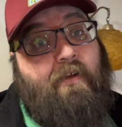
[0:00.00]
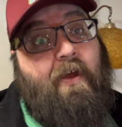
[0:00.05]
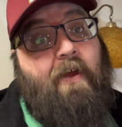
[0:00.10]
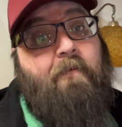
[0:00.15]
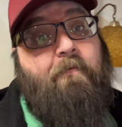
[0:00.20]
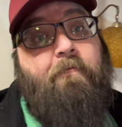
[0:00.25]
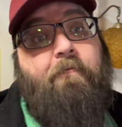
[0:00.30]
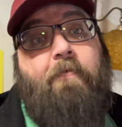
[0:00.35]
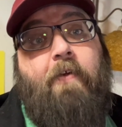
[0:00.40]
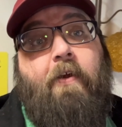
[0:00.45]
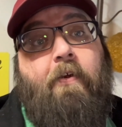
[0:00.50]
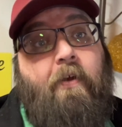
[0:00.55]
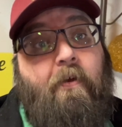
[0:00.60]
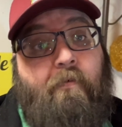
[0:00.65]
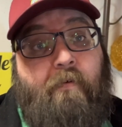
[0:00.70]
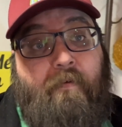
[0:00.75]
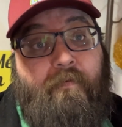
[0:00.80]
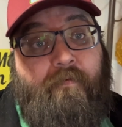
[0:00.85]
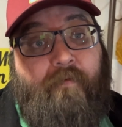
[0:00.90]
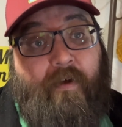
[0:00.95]
and very
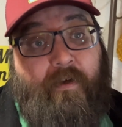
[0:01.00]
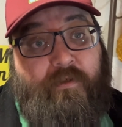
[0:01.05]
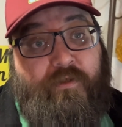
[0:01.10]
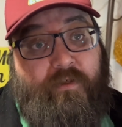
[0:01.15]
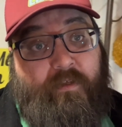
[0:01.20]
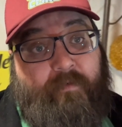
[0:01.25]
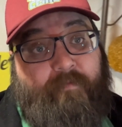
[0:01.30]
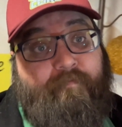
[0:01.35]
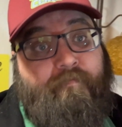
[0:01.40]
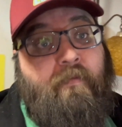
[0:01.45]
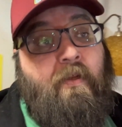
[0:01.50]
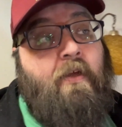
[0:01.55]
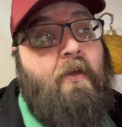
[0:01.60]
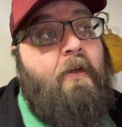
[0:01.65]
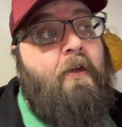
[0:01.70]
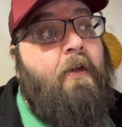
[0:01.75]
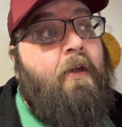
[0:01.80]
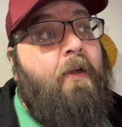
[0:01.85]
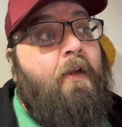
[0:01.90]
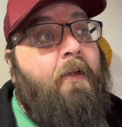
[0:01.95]
refreshing.
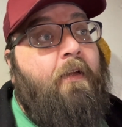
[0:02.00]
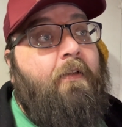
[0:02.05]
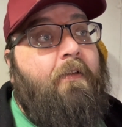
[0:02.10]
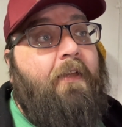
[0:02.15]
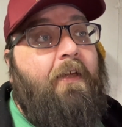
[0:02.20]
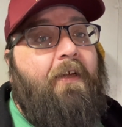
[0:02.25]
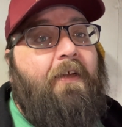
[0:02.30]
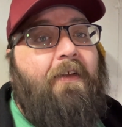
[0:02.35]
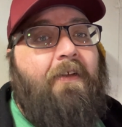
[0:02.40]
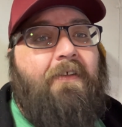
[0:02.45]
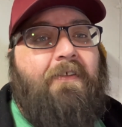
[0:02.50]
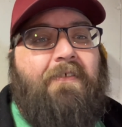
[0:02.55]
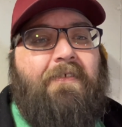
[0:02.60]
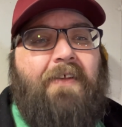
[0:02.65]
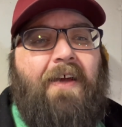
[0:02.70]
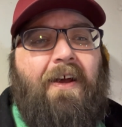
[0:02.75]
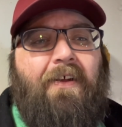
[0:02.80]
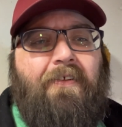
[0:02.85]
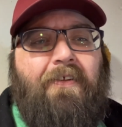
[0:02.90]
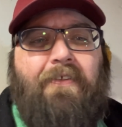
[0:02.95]
The
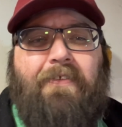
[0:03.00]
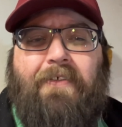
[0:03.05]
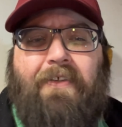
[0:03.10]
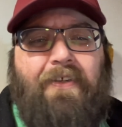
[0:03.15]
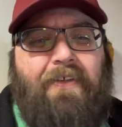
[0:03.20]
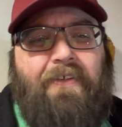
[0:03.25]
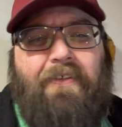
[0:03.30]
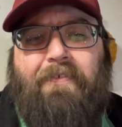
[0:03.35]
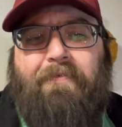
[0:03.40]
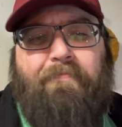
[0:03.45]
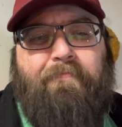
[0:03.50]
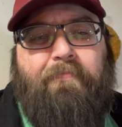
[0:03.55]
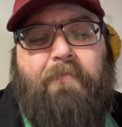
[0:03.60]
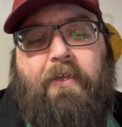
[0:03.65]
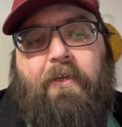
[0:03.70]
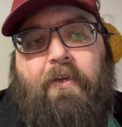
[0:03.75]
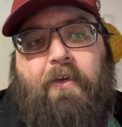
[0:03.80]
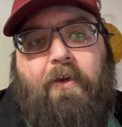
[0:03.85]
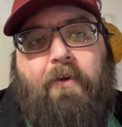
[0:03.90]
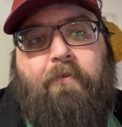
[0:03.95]
salad,
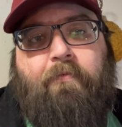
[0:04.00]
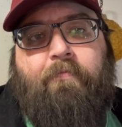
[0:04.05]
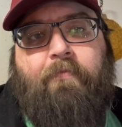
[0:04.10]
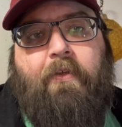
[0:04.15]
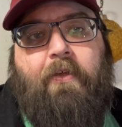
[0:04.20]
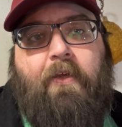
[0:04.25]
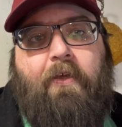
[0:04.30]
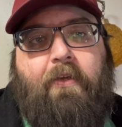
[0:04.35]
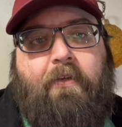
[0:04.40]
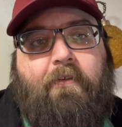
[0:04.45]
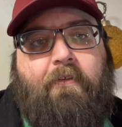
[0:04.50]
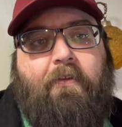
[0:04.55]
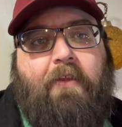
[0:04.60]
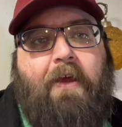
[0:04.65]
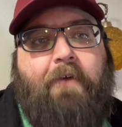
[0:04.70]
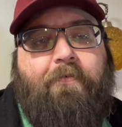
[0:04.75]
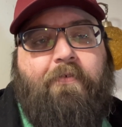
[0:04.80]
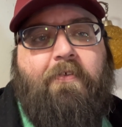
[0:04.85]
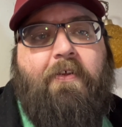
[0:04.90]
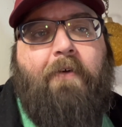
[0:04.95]
it
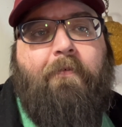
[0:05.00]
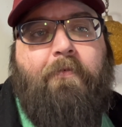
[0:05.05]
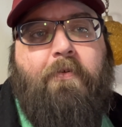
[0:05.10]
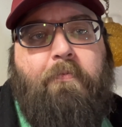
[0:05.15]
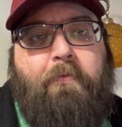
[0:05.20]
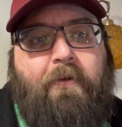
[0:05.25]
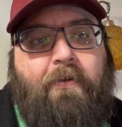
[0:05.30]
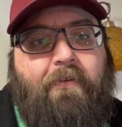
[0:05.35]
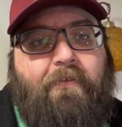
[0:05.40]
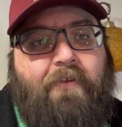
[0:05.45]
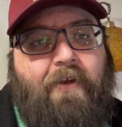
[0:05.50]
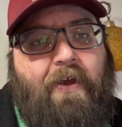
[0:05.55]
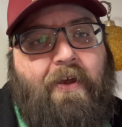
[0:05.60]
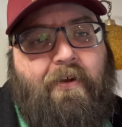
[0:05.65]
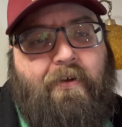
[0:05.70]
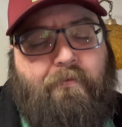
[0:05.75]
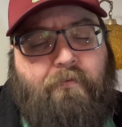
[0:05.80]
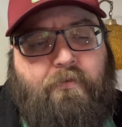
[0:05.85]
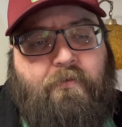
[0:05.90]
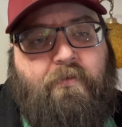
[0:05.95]
left some to be
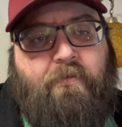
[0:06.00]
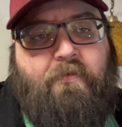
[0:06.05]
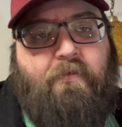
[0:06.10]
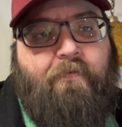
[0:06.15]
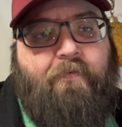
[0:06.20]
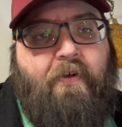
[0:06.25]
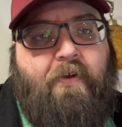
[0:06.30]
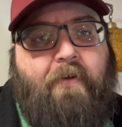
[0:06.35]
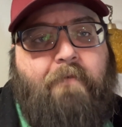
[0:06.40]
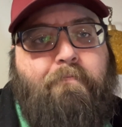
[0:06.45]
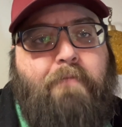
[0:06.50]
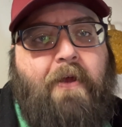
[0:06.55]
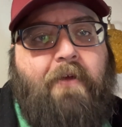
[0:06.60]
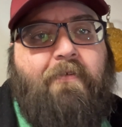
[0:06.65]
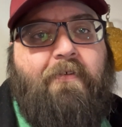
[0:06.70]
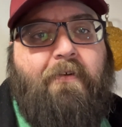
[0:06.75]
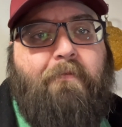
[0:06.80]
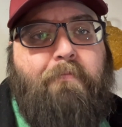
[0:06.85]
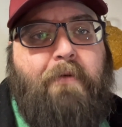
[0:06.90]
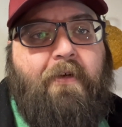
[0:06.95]
desired. It was just a very
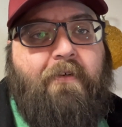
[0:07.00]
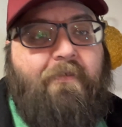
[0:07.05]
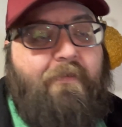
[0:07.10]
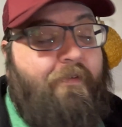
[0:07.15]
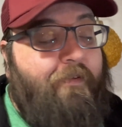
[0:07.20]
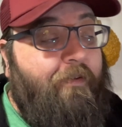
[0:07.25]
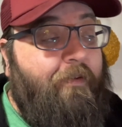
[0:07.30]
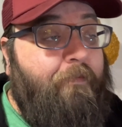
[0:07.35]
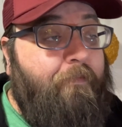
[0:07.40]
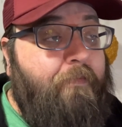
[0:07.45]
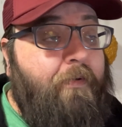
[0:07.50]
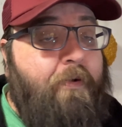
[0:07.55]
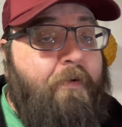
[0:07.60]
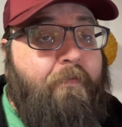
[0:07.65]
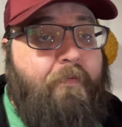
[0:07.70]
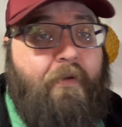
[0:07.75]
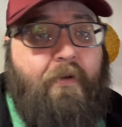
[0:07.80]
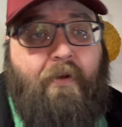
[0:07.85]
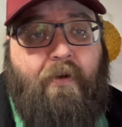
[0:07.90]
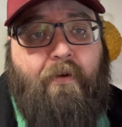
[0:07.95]
basic mix, but it
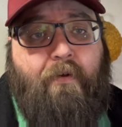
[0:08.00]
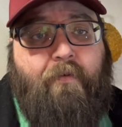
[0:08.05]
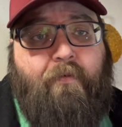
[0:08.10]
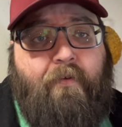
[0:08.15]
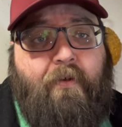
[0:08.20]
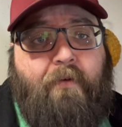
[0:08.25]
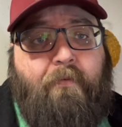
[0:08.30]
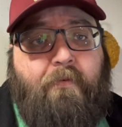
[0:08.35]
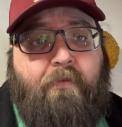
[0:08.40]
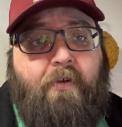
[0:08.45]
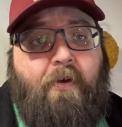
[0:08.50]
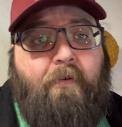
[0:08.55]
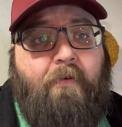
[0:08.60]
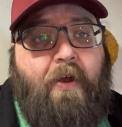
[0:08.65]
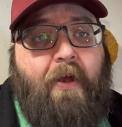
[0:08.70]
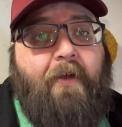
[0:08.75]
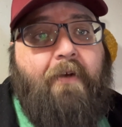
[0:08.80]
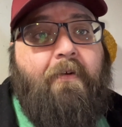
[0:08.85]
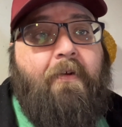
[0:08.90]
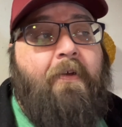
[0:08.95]
was, it was all
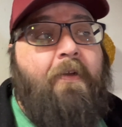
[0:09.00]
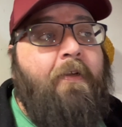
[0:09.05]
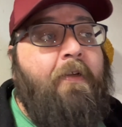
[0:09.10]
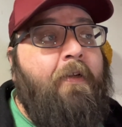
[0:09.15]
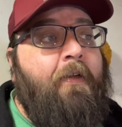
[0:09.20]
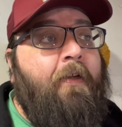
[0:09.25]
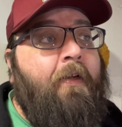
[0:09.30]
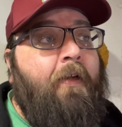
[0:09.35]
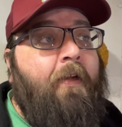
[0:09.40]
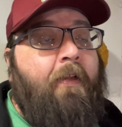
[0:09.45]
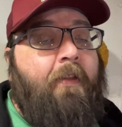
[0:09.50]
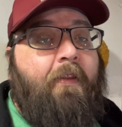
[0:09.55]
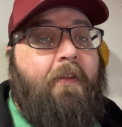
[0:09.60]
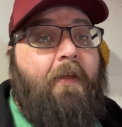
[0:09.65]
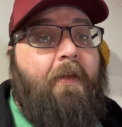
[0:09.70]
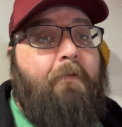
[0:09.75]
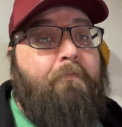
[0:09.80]
right. The